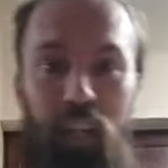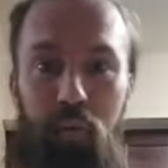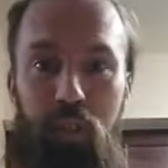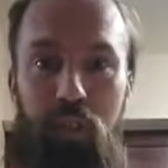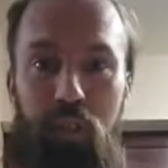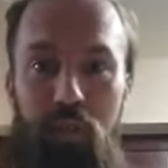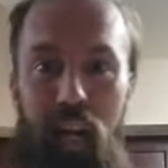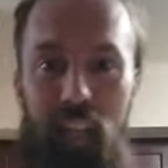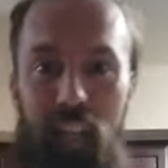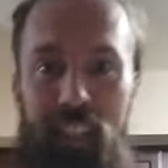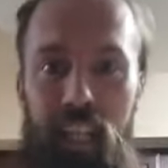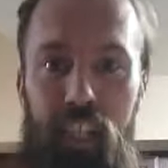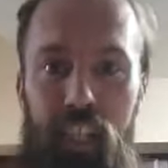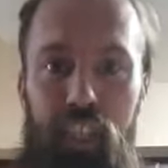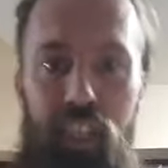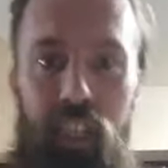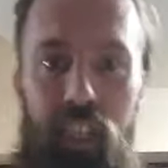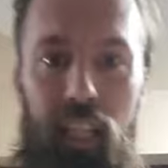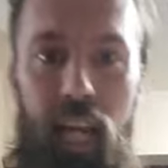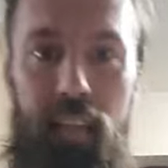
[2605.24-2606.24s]
you got that
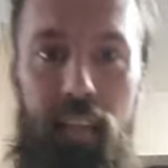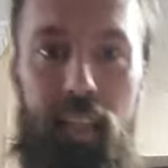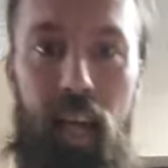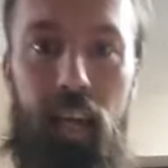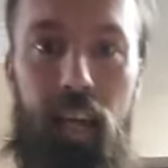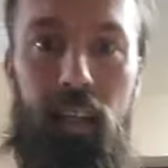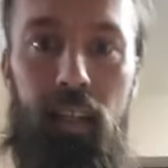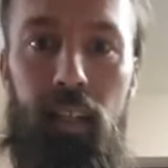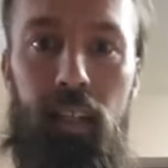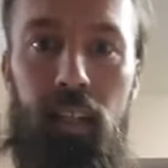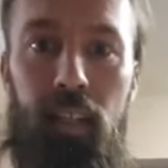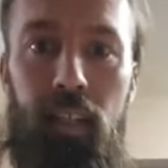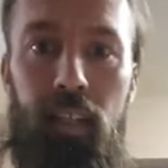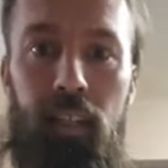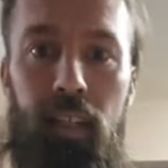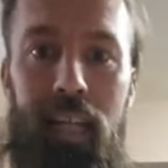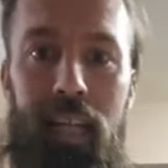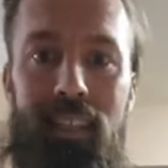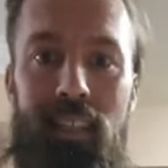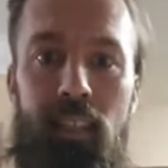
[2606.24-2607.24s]
shit like that.
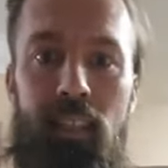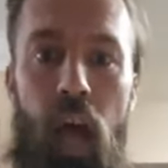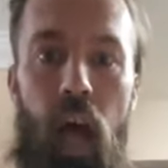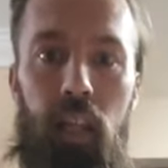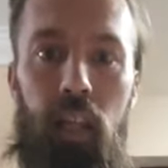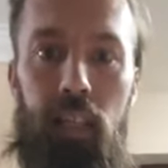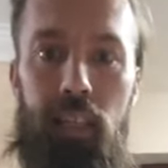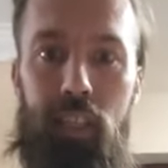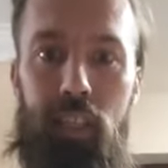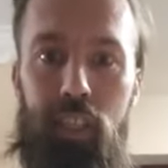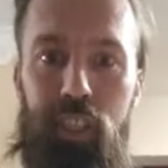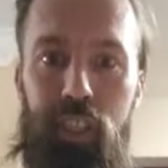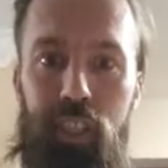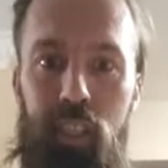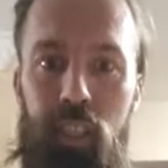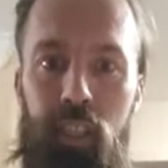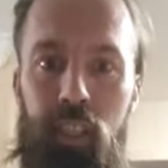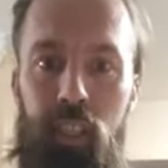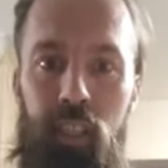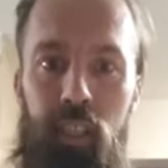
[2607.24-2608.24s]
It's knowledge.
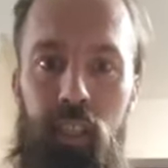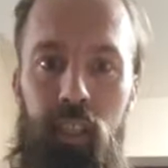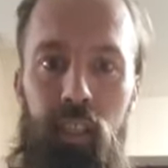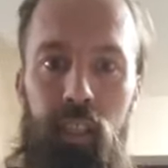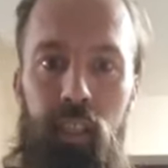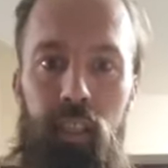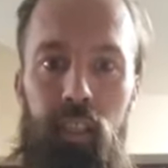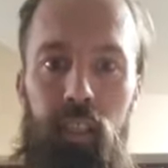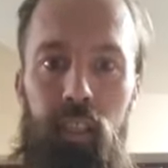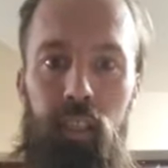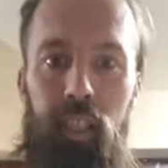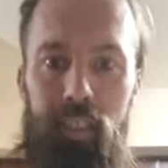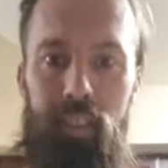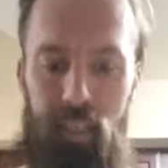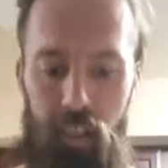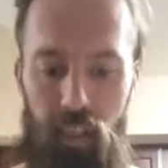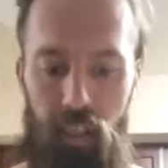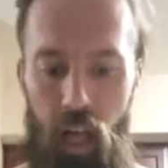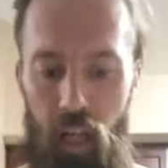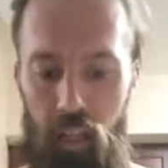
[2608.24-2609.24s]
It's the
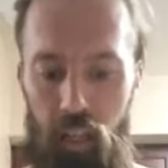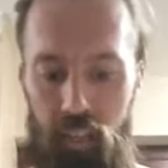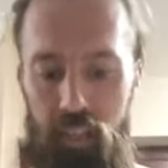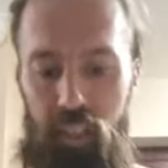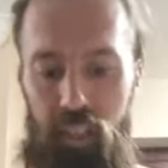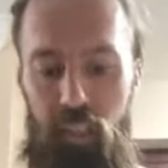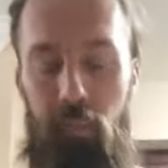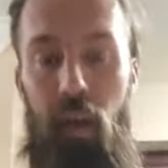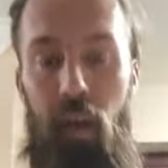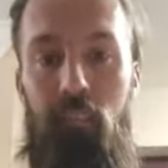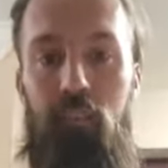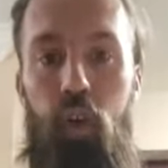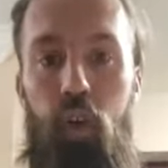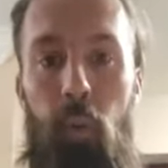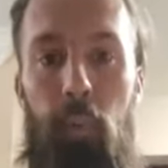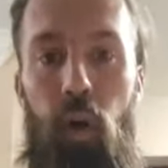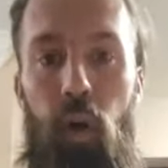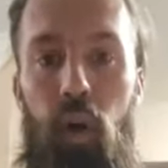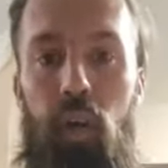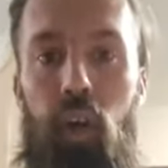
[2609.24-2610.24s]
knowledge. These are my
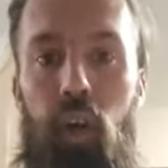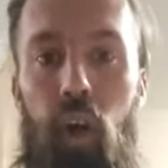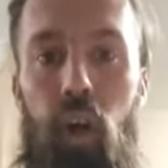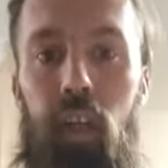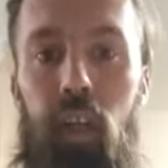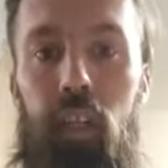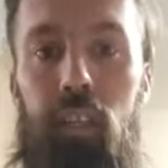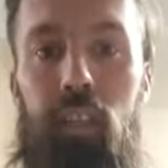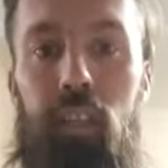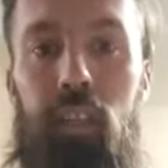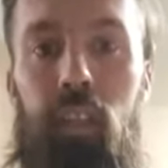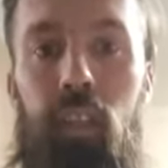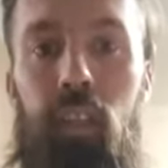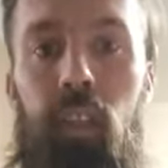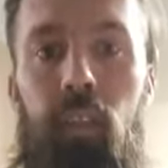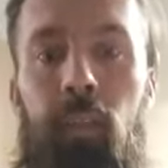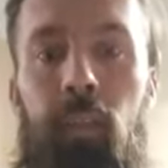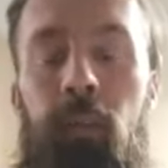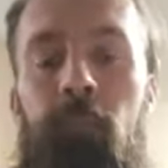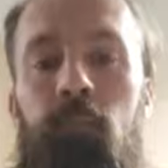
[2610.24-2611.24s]
football cards.
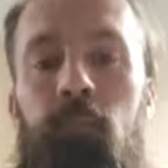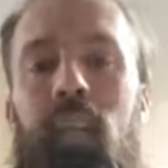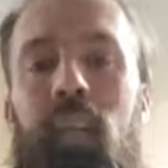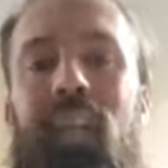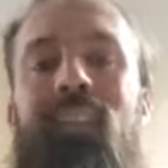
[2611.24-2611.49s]
It